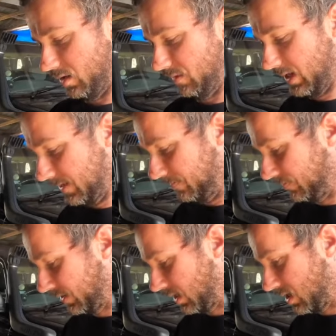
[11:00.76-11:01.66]
over that.
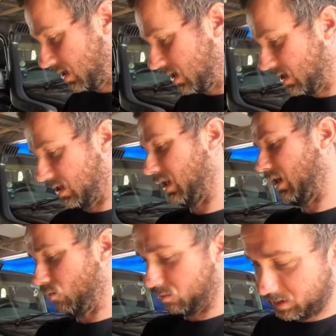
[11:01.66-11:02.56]

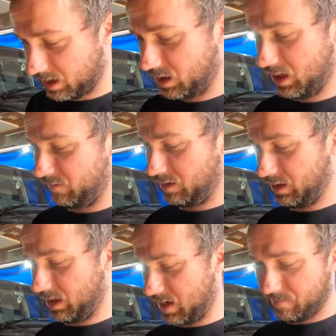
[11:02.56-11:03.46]
Then we'll tension
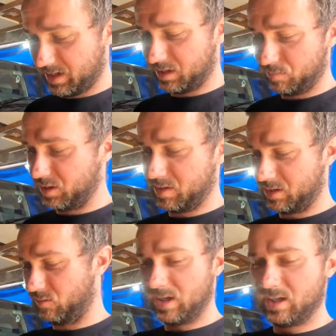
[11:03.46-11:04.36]
everything up and that's pretty
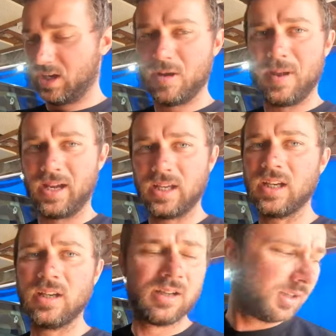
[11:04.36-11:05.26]
much ready to go back
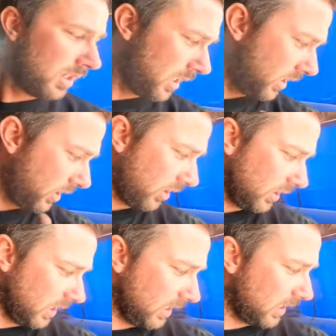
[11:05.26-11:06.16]
in. Just got
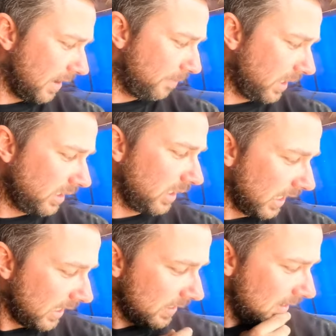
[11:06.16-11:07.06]
to test that pinion
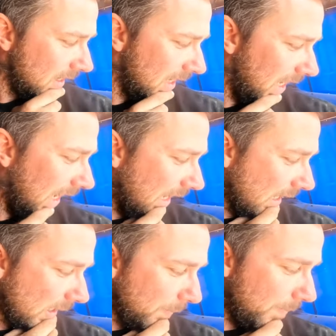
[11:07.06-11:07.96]
out
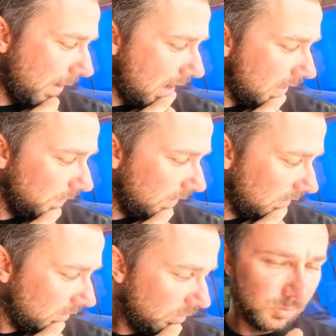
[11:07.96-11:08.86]
and
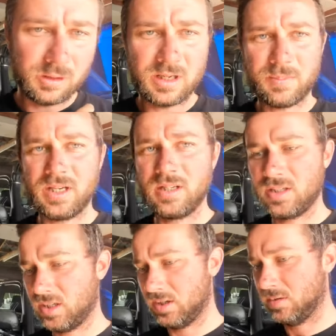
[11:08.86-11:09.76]
maybe do the rear
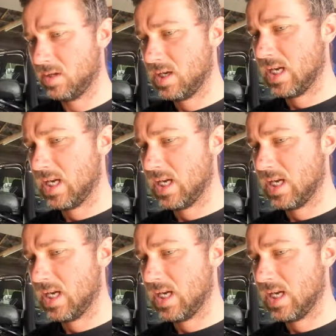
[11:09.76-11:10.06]
pinion seal.